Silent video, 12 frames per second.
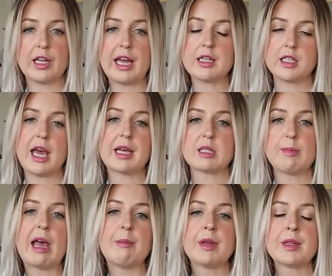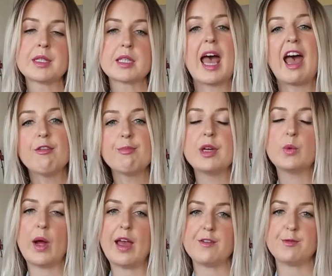late tax payments have been
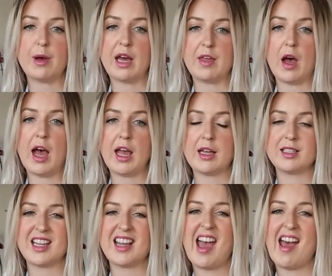waived by the IRD